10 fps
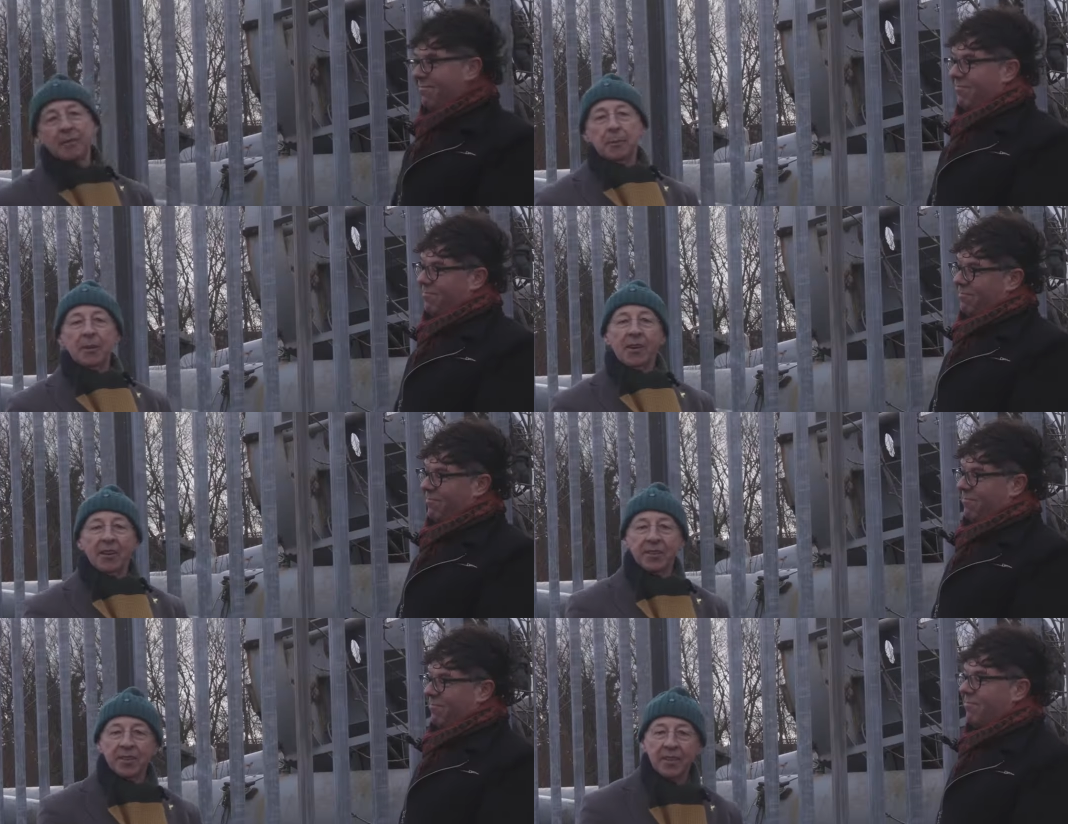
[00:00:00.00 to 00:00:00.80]
Speaker 1: name's Peter
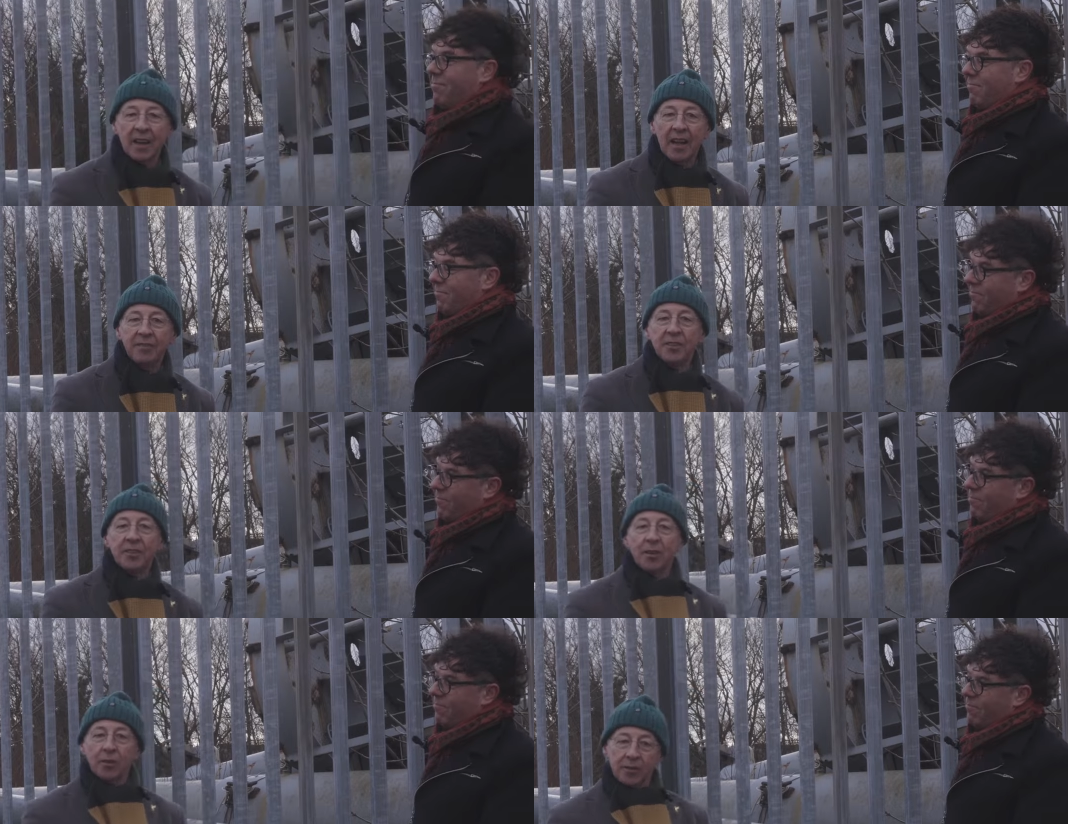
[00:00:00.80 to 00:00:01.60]
Elson. I've
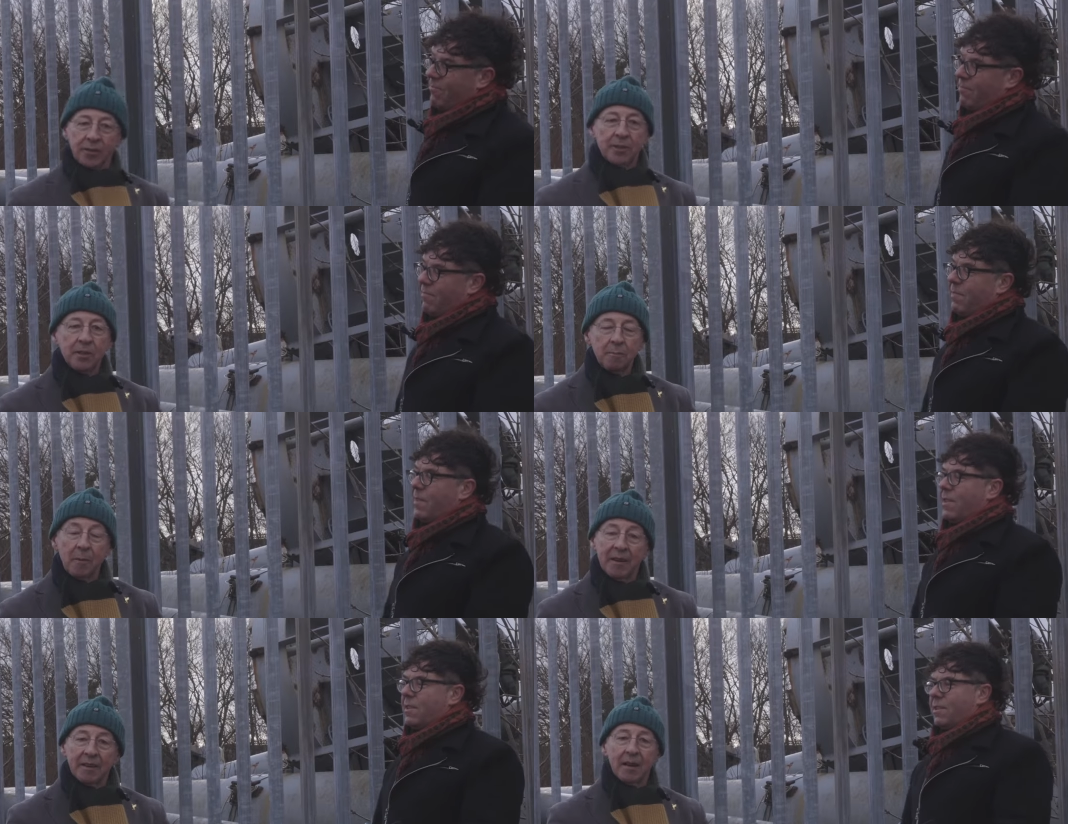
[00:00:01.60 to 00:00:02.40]
just launched a new
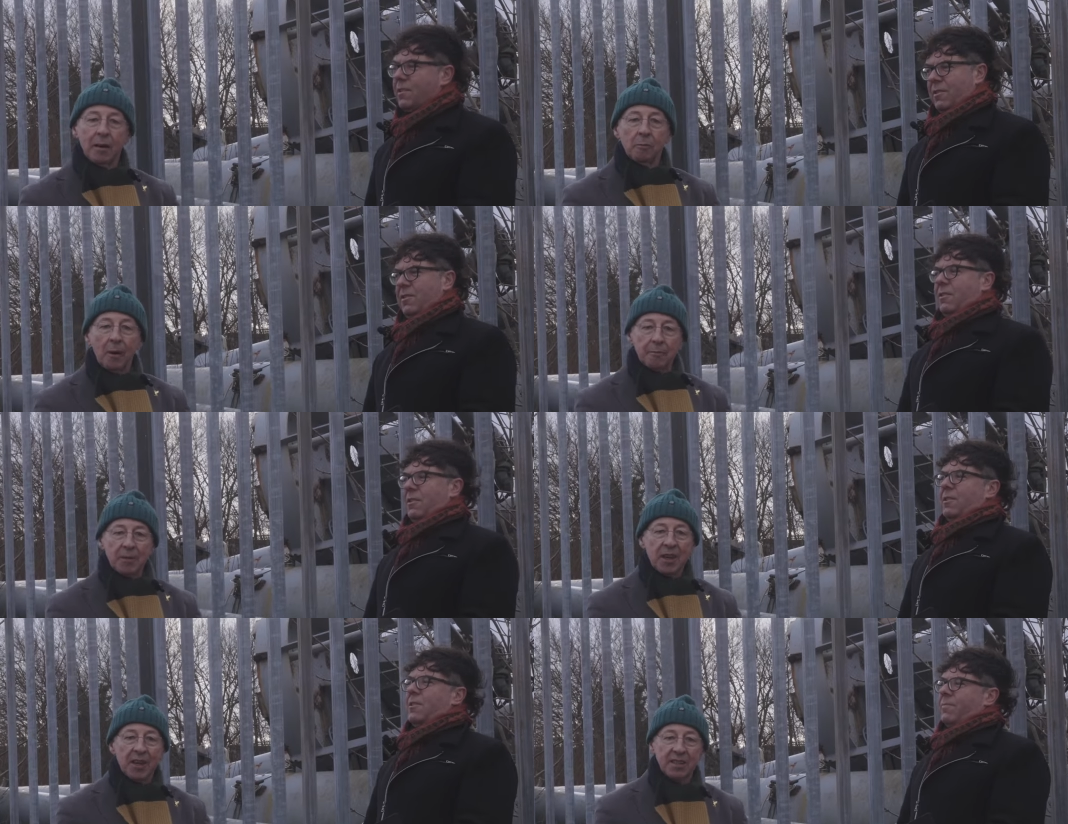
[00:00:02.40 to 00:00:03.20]
maritime
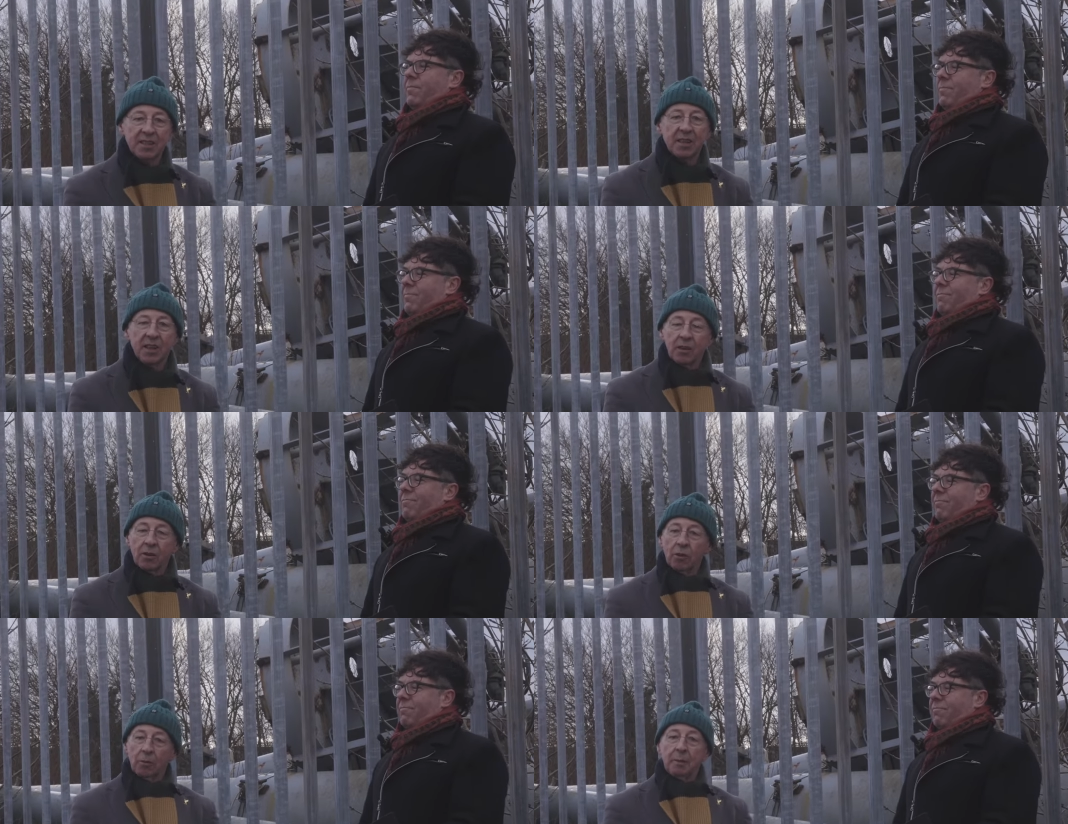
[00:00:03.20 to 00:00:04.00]
website
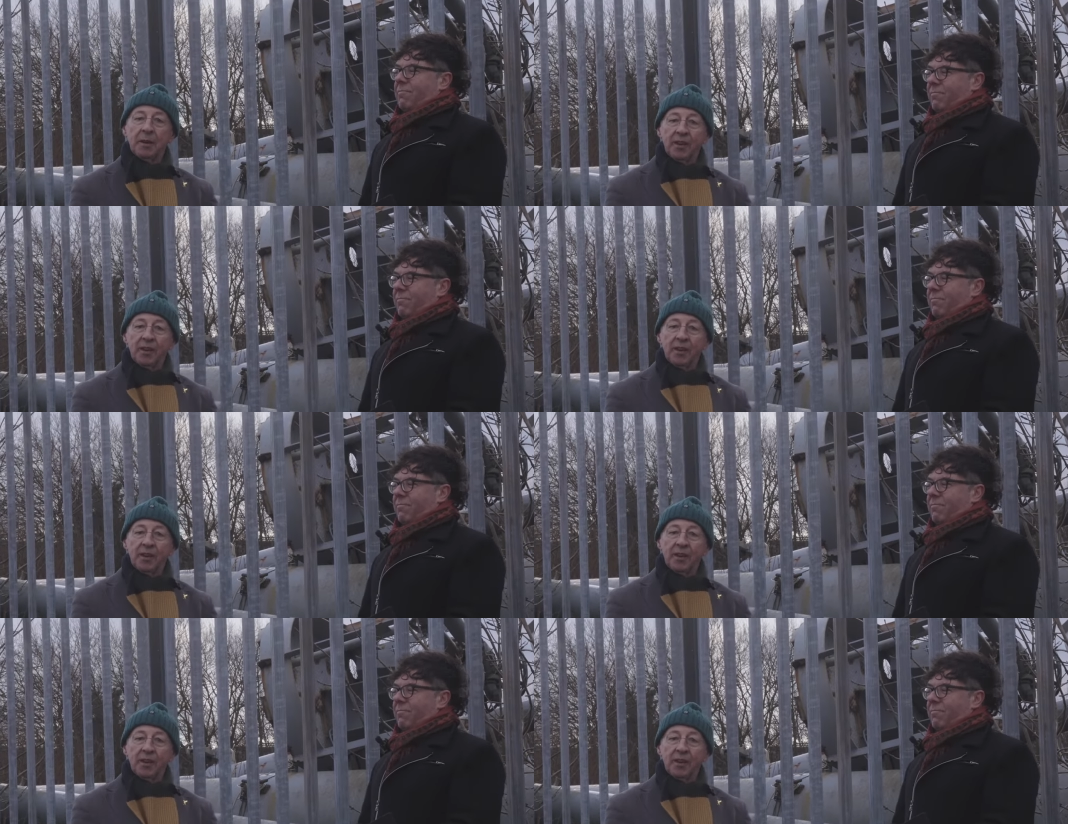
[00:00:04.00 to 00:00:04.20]
called